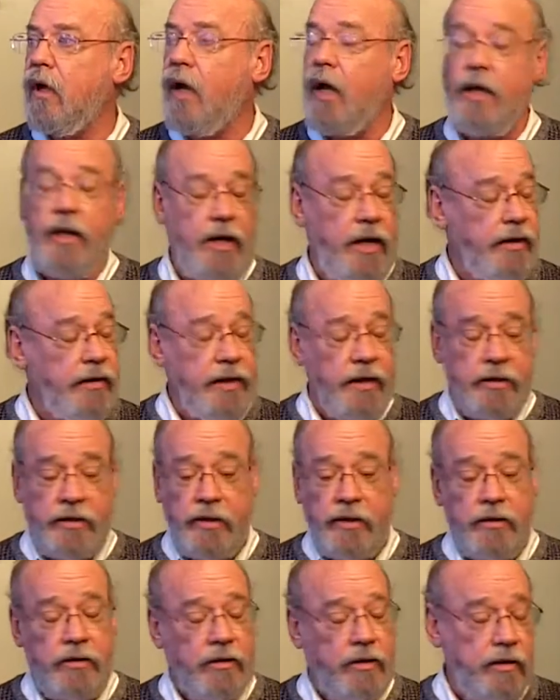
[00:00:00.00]
I got to
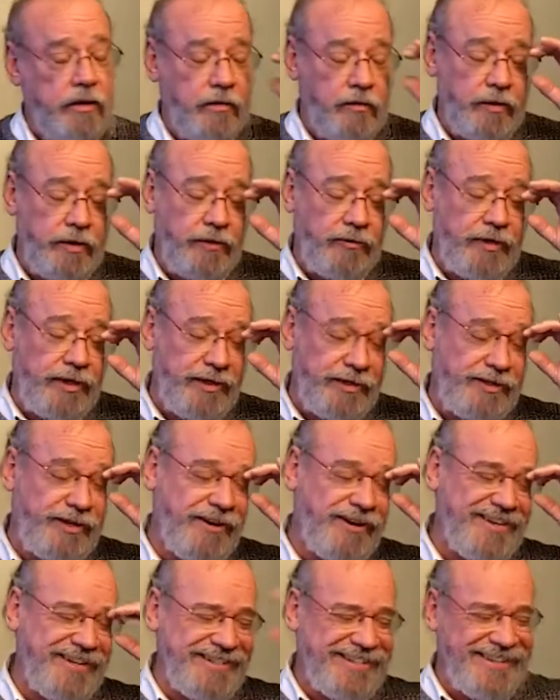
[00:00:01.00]
tell you, we had a
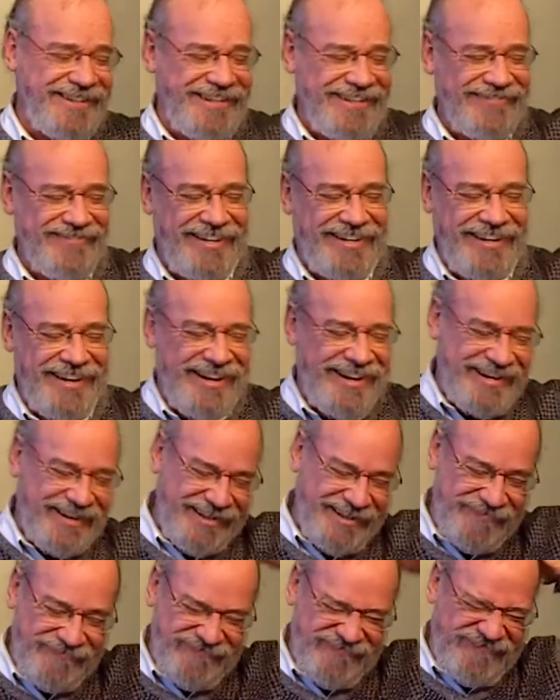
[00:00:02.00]
talk today about
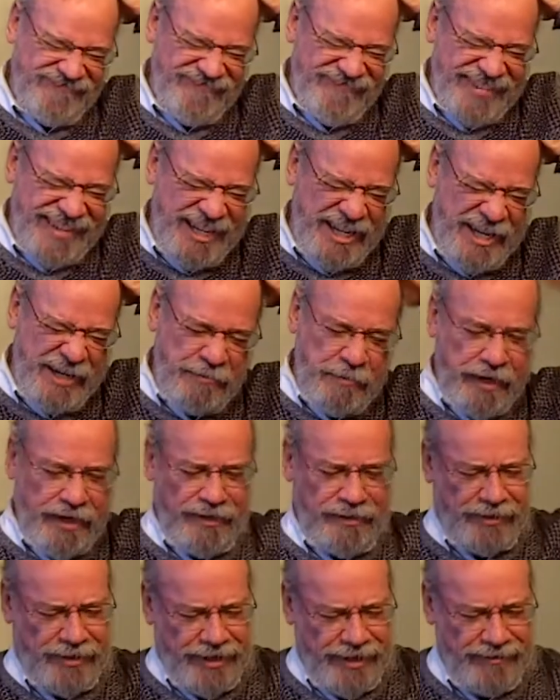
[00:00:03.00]

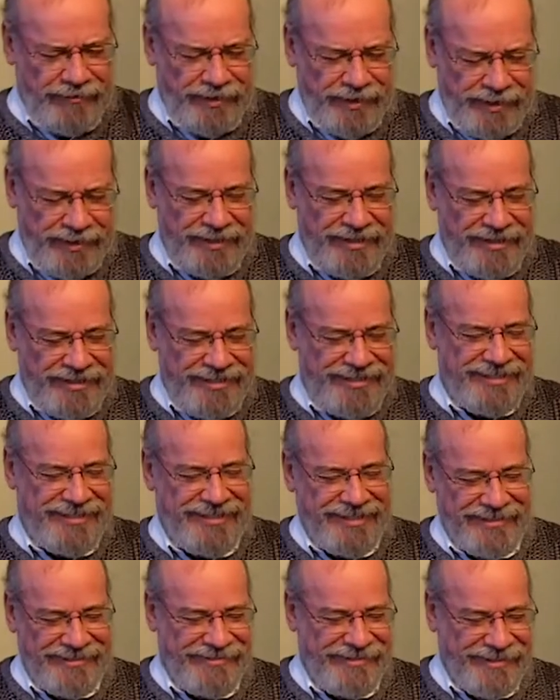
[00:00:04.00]
emails and how easy it is to
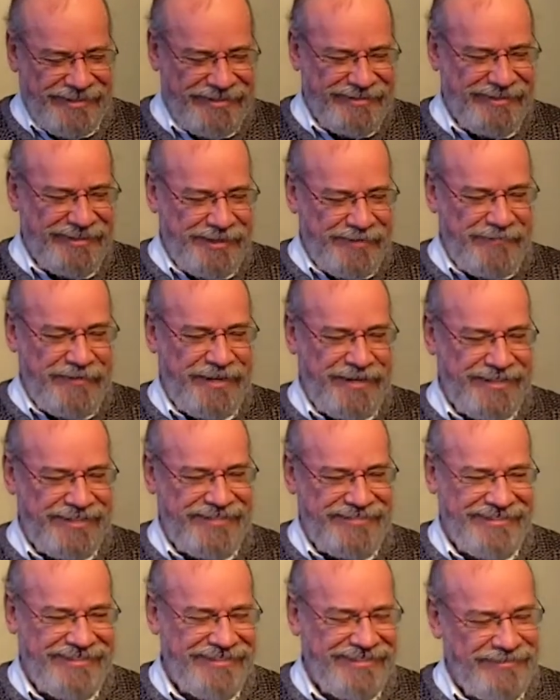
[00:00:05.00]
get critical
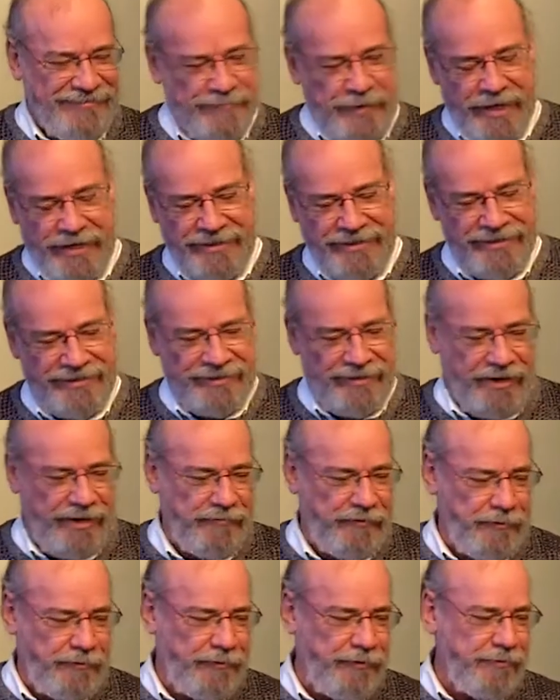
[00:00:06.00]
emails. We're back in the
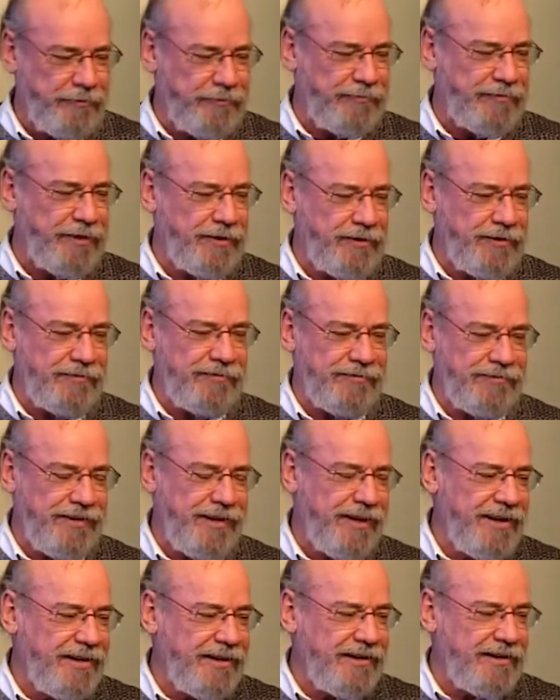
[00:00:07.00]
coffee room, you know,
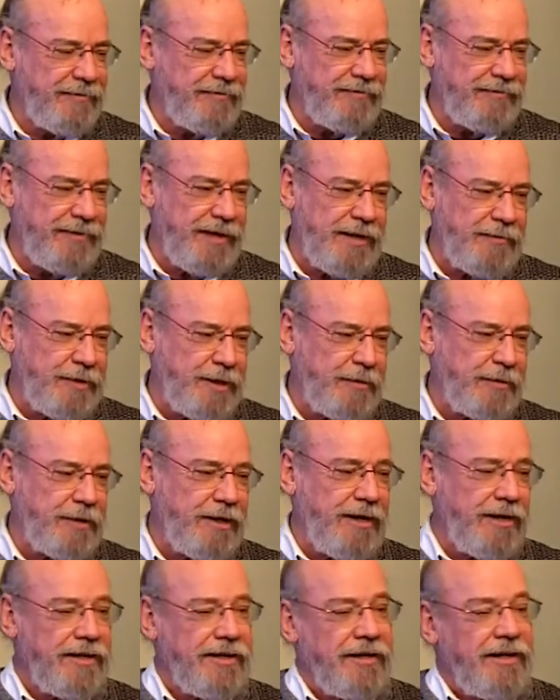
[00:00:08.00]
blah, blah,
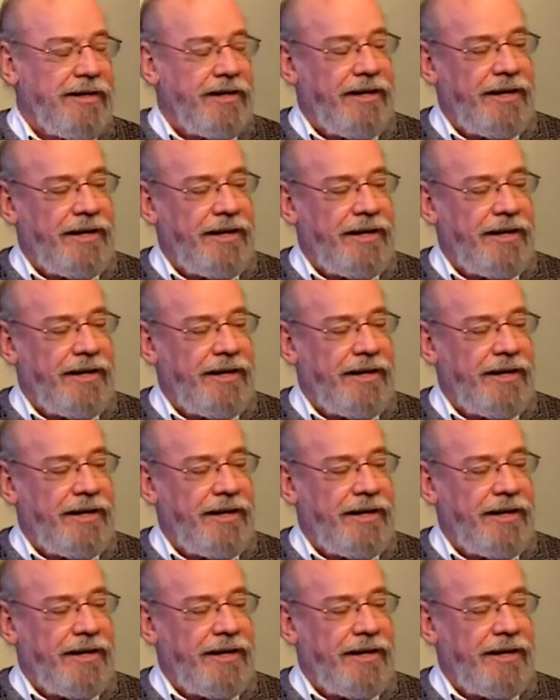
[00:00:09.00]
blah.